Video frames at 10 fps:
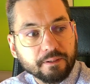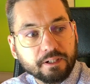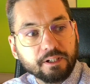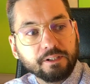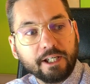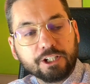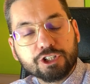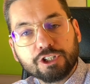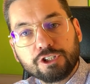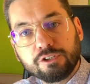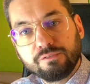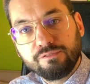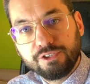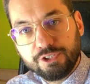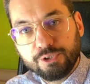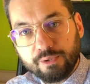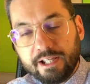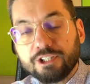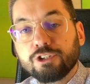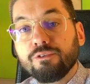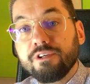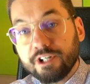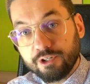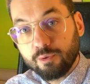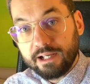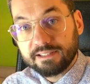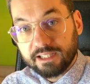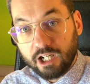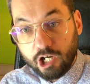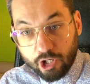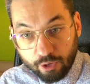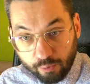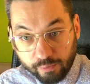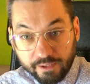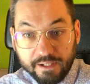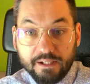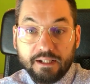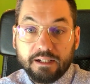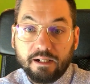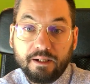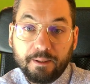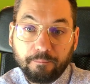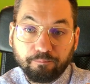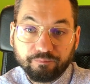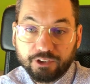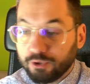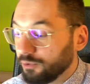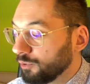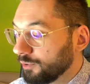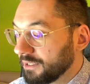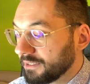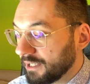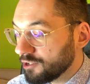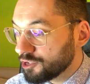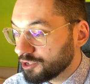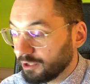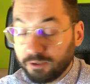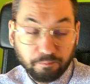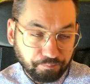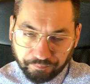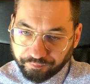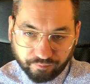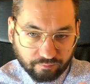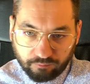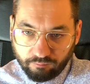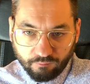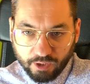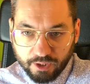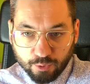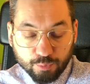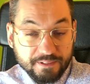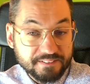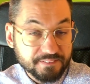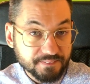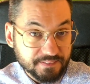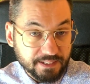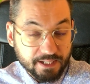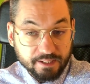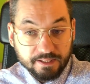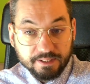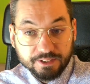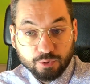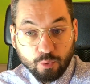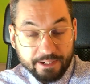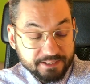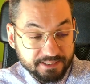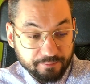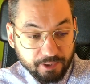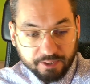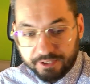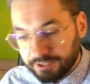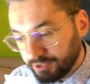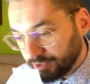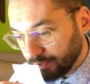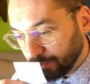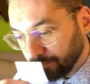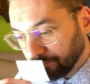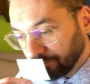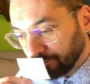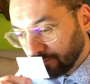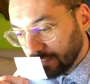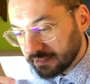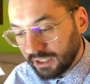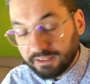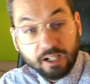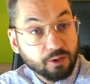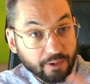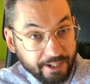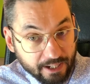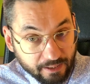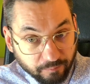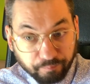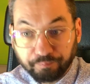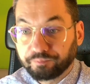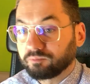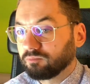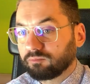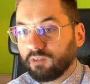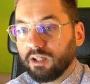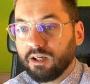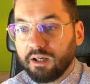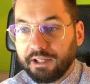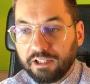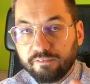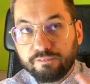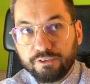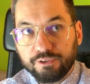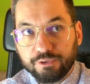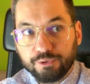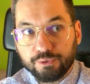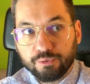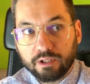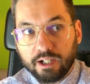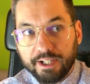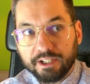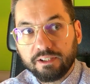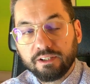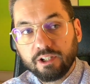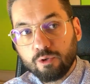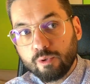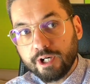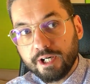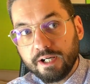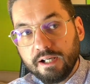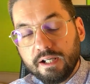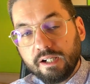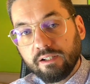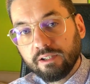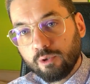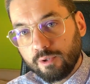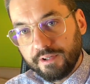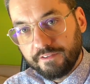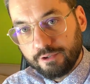collection to view and to know as a whole. So Oud Essentiel, Oud Essentiel is quite similar to Santal Royal. If you kind of lower the